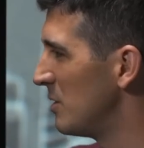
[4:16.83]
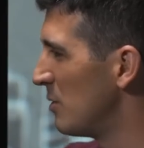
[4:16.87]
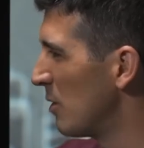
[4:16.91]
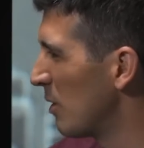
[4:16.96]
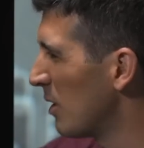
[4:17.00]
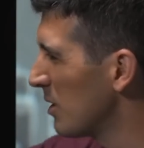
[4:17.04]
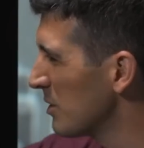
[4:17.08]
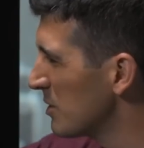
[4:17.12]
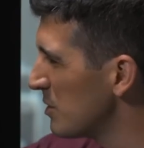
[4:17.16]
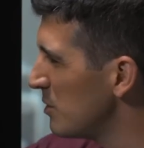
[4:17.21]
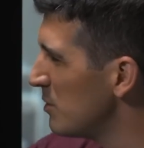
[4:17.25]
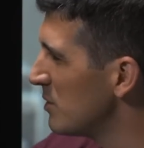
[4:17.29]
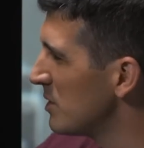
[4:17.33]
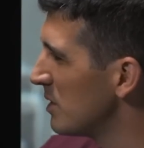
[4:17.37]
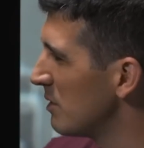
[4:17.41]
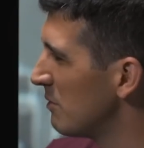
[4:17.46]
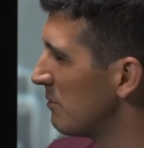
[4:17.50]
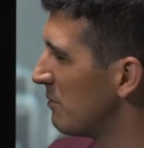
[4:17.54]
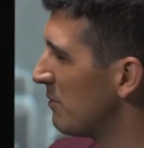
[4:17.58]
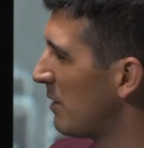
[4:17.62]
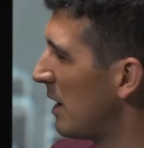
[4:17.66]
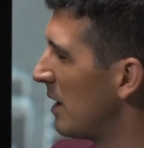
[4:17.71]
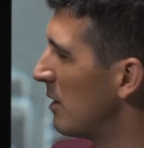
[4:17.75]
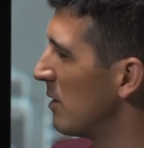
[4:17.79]
You're also using
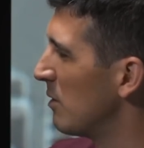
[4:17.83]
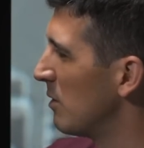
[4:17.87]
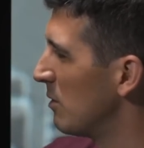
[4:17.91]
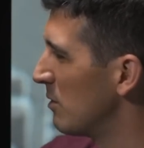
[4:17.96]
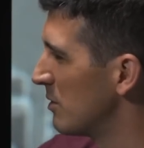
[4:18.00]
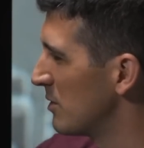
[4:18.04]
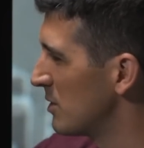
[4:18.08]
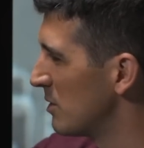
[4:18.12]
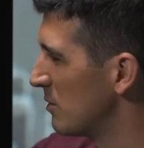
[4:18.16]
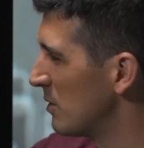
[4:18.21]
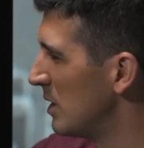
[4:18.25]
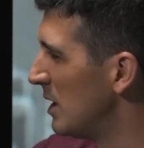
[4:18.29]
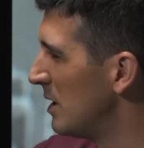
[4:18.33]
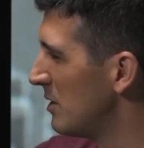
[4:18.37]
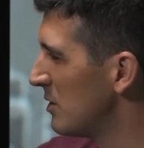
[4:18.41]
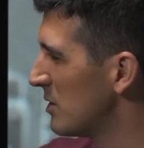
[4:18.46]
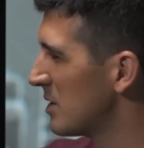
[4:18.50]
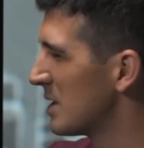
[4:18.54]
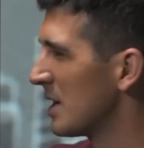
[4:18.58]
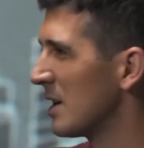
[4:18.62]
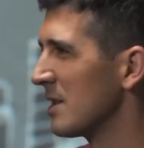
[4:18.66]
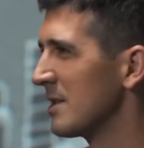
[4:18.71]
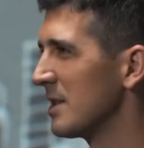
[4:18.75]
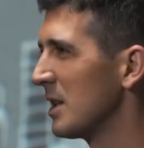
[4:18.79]
Firehose. So
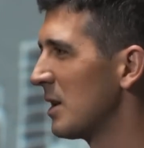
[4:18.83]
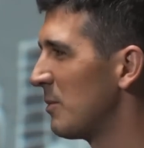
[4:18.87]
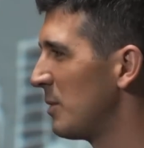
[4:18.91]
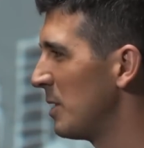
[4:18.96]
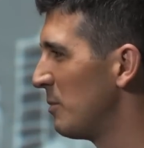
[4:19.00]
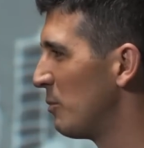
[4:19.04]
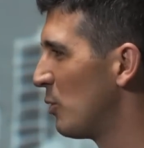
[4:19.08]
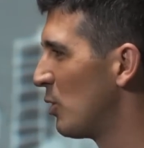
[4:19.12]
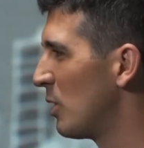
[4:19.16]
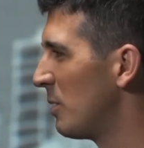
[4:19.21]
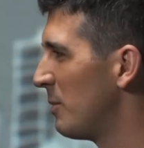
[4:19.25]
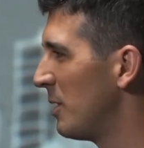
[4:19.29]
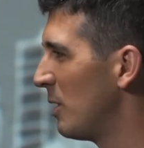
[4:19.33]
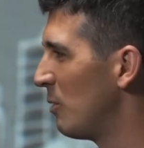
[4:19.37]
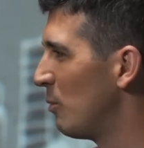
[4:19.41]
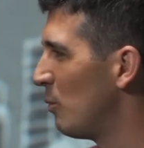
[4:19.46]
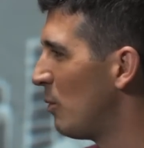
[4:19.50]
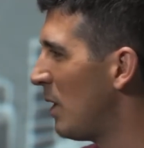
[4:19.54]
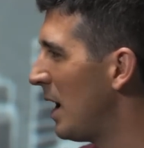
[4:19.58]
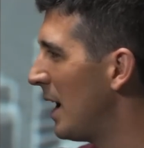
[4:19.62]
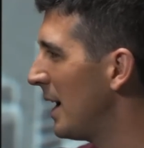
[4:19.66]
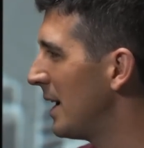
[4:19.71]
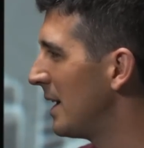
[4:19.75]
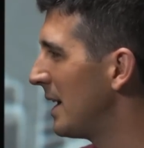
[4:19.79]
just tell us a little bit more about
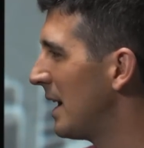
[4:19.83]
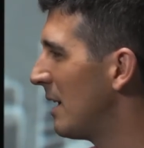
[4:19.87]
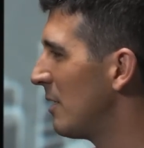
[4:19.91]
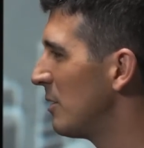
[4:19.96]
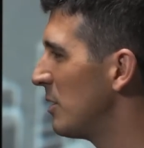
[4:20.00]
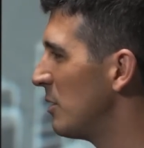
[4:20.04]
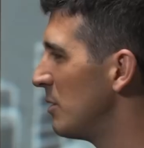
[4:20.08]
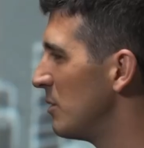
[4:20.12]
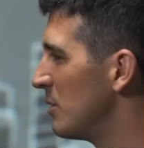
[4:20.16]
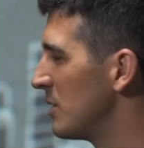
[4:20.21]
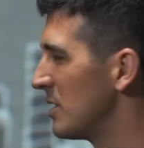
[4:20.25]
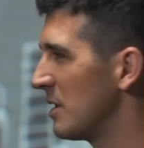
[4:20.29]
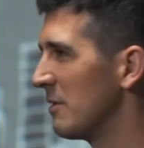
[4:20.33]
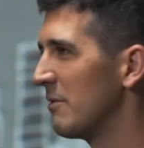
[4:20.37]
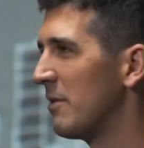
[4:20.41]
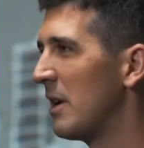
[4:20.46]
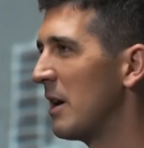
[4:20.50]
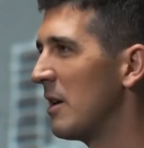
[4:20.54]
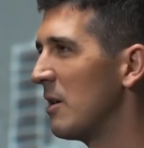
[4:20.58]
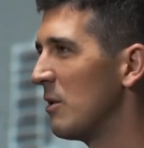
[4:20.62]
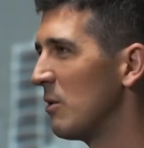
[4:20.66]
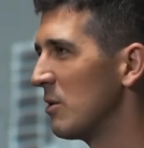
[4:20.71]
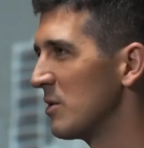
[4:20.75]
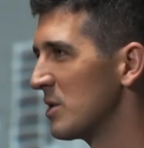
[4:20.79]
why and how you're using
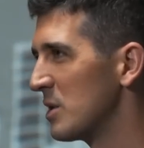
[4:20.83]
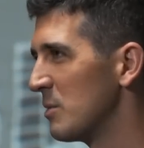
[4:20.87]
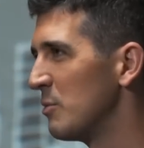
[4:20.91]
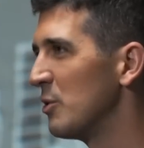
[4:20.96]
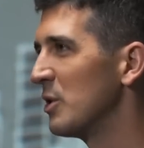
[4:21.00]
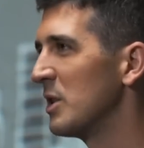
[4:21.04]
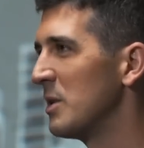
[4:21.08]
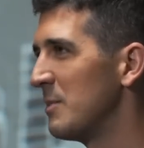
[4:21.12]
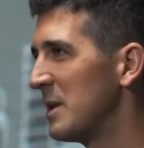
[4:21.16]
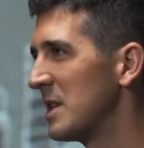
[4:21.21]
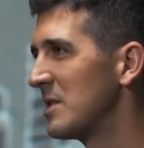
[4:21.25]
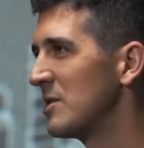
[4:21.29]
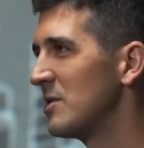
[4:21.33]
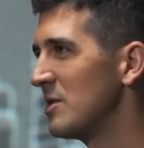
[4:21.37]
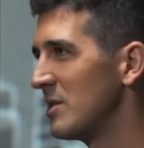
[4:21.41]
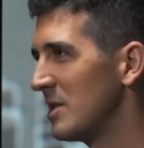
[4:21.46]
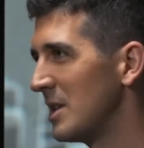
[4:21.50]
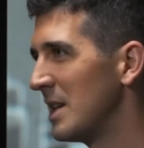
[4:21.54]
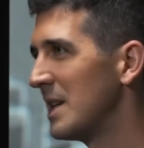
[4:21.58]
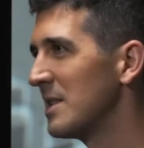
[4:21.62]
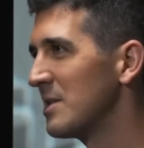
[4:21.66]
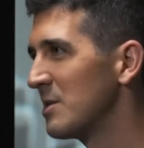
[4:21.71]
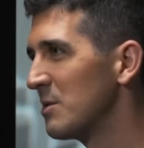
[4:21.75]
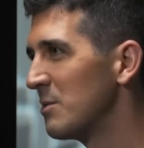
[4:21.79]
Firehose to put the messages
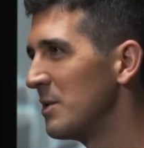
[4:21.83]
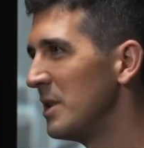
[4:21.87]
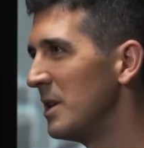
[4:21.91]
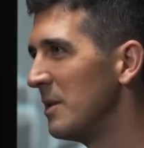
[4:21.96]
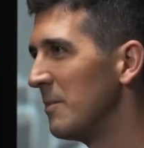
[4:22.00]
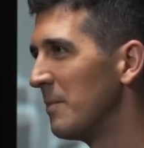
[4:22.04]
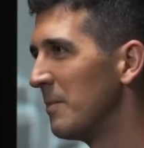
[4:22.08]
in S3.